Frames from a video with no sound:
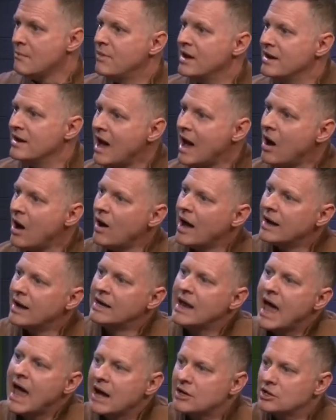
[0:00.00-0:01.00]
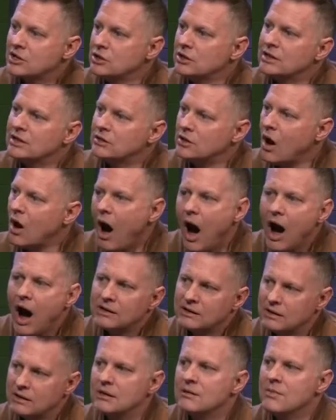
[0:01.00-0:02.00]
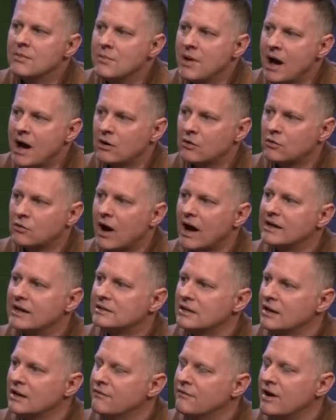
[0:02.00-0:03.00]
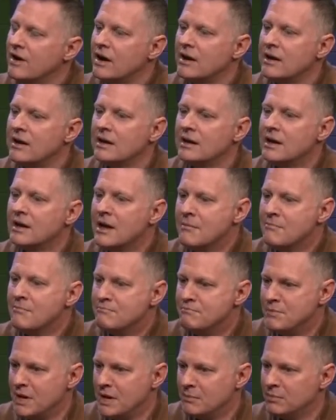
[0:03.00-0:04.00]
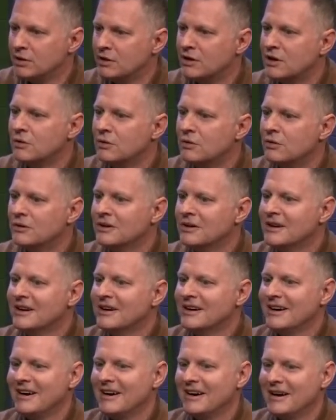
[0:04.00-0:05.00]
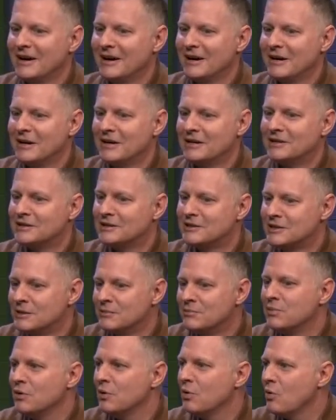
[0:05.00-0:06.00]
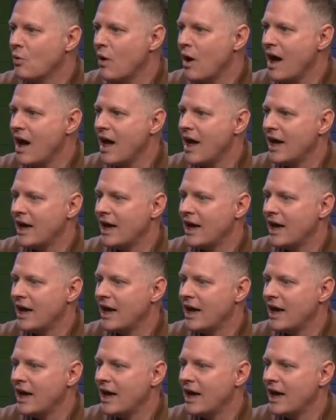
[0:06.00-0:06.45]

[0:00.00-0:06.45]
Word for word: But now I can actually talk to them about Christ in a very biblical, uh, simple way.